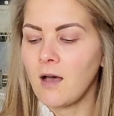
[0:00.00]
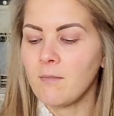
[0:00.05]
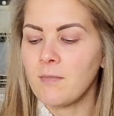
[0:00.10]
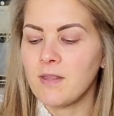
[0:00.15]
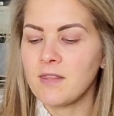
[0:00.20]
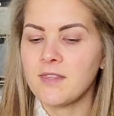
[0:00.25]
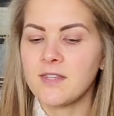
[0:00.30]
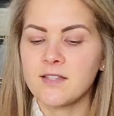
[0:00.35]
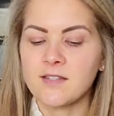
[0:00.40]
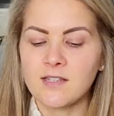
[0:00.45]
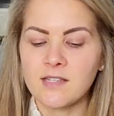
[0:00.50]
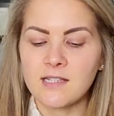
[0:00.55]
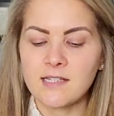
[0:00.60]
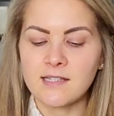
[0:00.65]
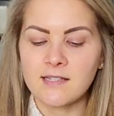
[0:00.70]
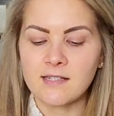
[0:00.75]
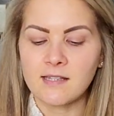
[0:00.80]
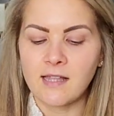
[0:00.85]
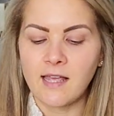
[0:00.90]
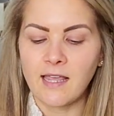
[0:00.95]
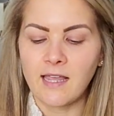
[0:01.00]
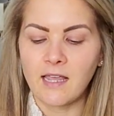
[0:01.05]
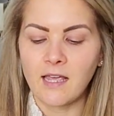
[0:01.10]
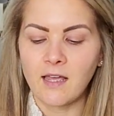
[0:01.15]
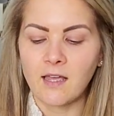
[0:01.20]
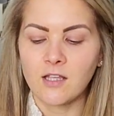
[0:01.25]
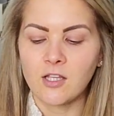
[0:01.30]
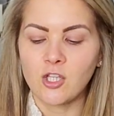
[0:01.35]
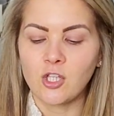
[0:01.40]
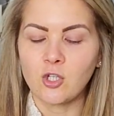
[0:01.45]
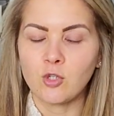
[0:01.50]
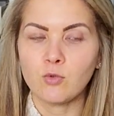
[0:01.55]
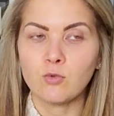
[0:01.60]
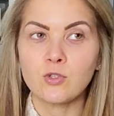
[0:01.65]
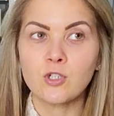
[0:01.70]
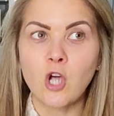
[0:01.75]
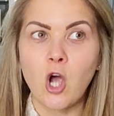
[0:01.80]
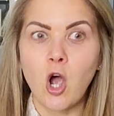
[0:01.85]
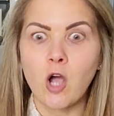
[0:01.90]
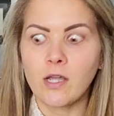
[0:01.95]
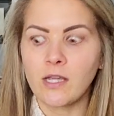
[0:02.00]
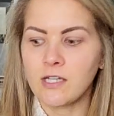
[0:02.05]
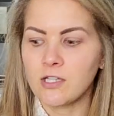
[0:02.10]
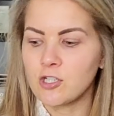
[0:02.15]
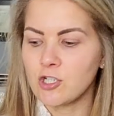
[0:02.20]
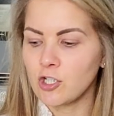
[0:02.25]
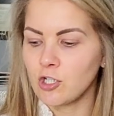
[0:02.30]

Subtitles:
This is like you talking to